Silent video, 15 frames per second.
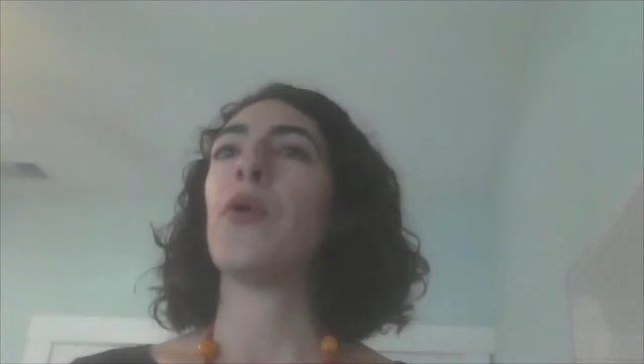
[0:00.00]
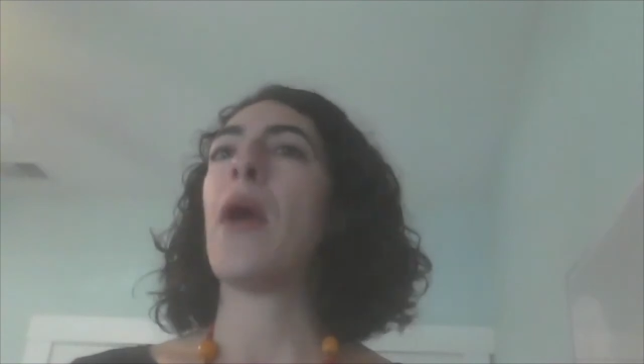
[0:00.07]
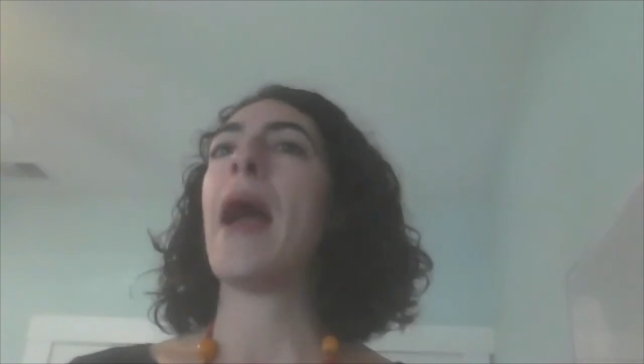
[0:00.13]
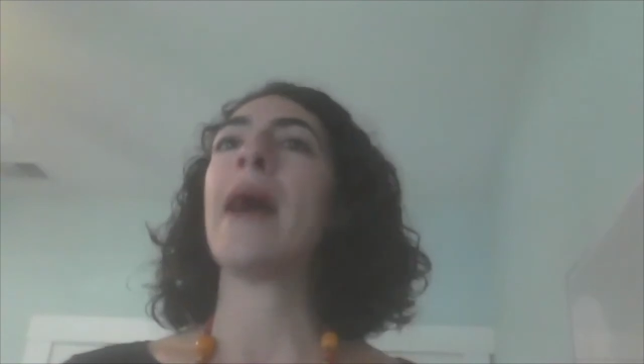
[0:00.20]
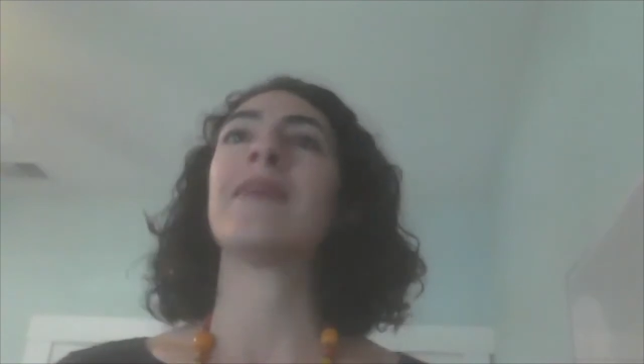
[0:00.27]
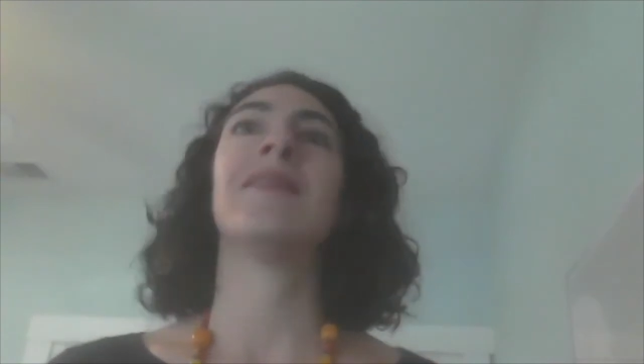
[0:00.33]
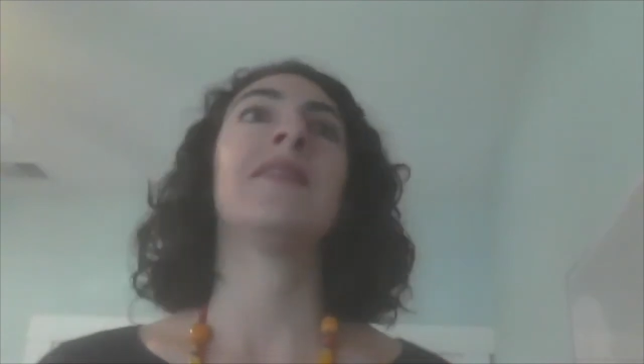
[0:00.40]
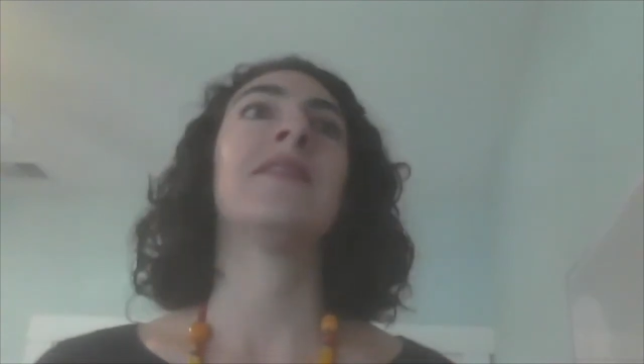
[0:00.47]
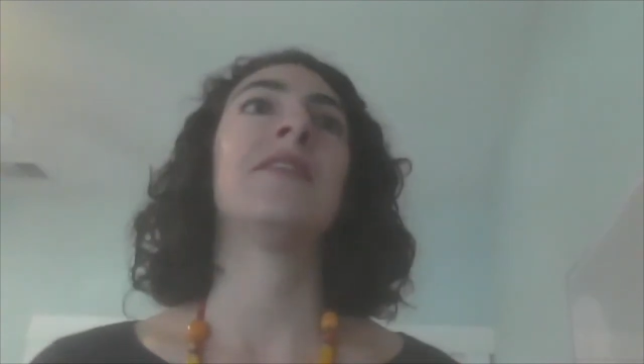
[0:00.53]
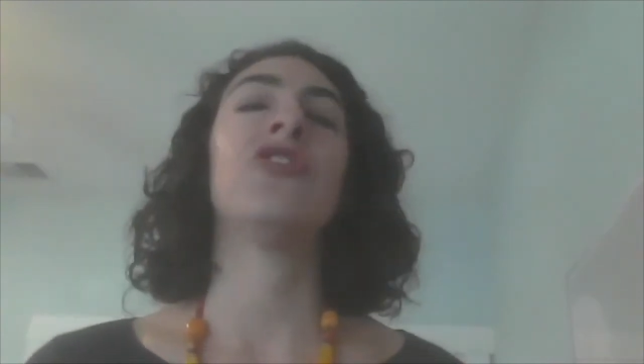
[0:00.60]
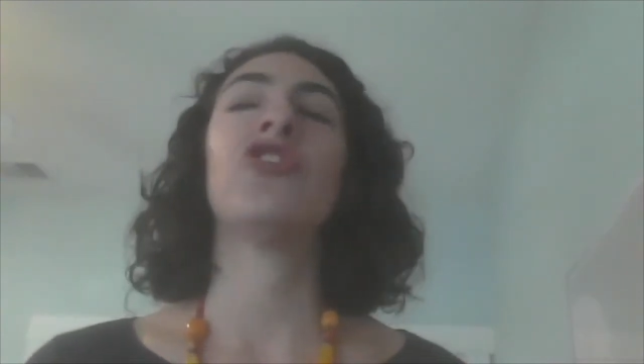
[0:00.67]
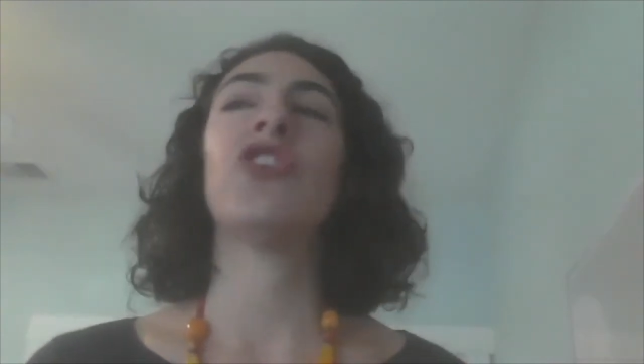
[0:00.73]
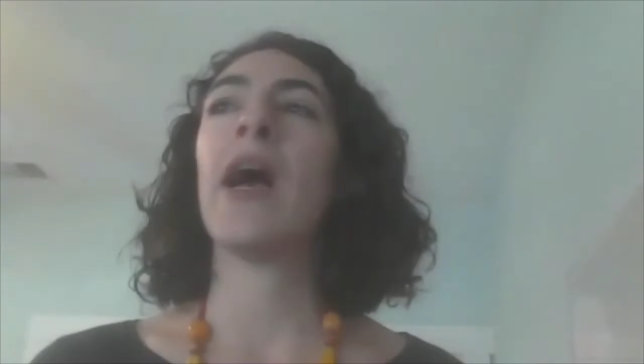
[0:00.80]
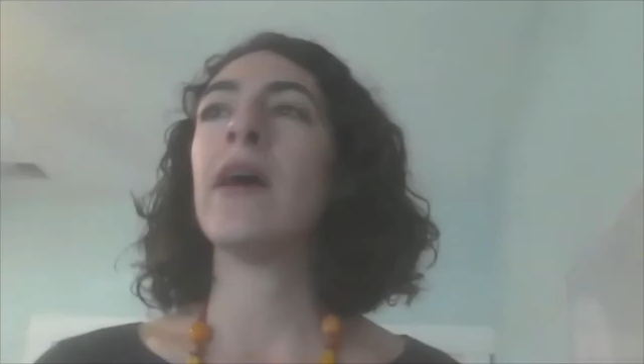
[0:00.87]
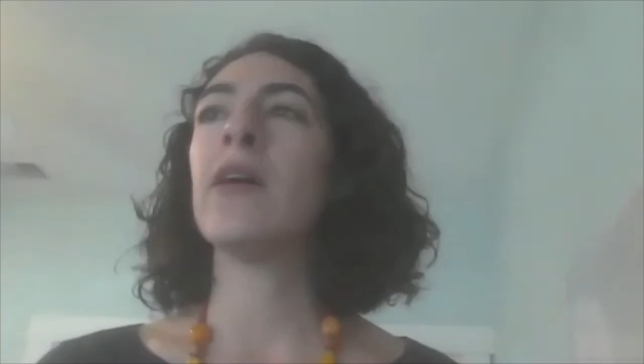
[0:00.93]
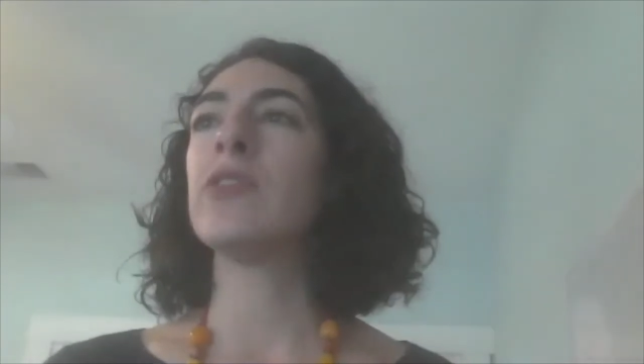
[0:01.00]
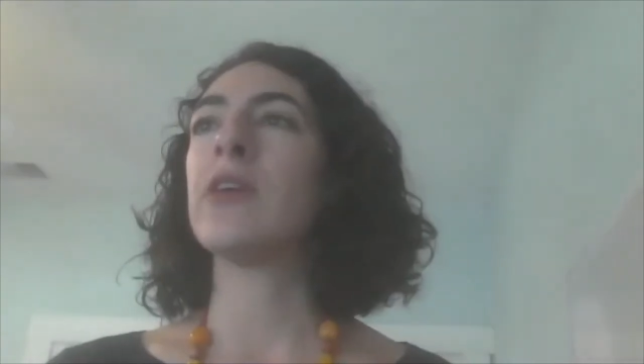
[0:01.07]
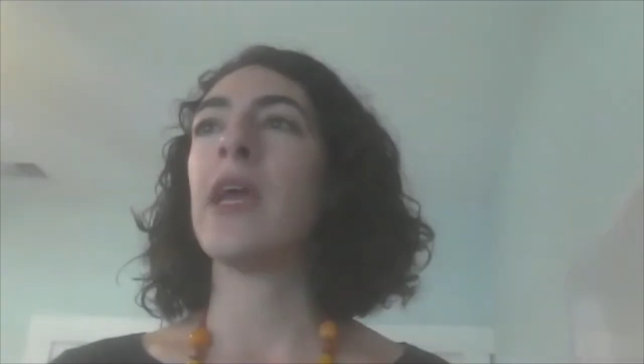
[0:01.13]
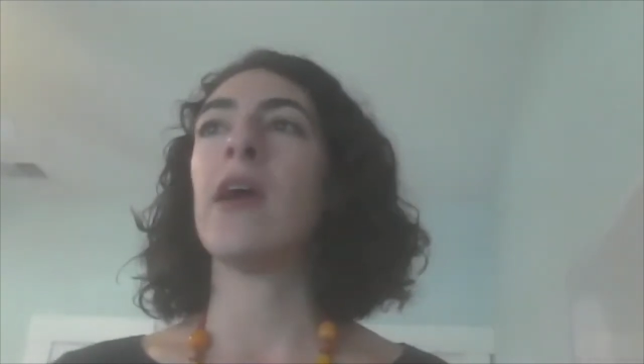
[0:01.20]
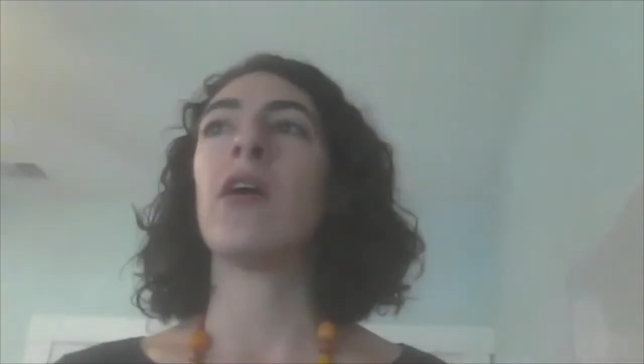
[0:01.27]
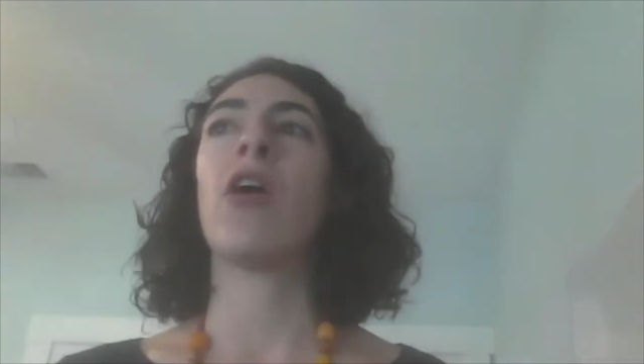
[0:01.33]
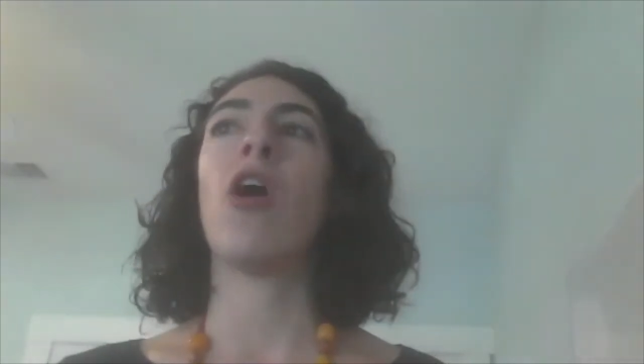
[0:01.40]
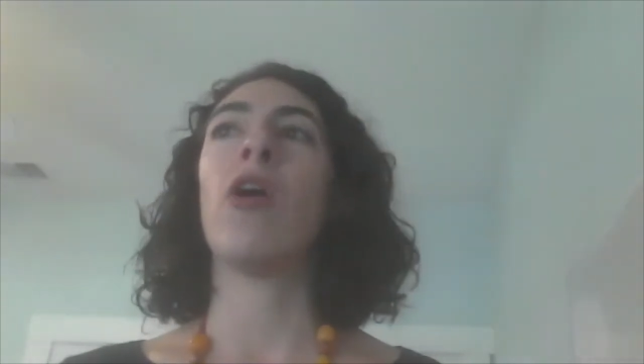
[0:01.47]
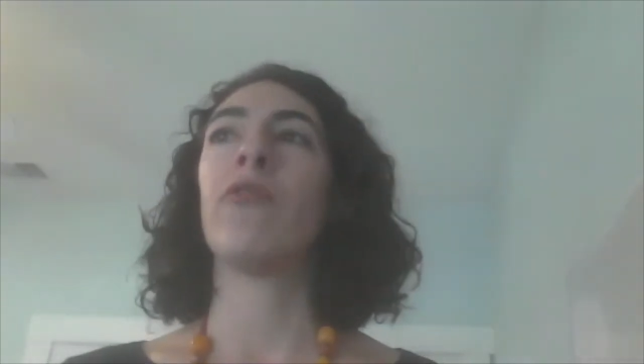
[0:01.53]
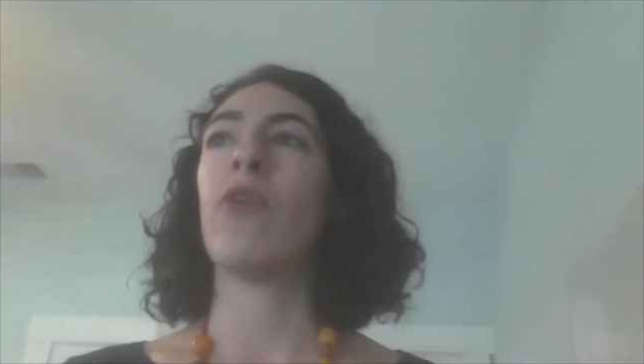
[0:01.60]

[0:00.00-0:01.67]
access to childcare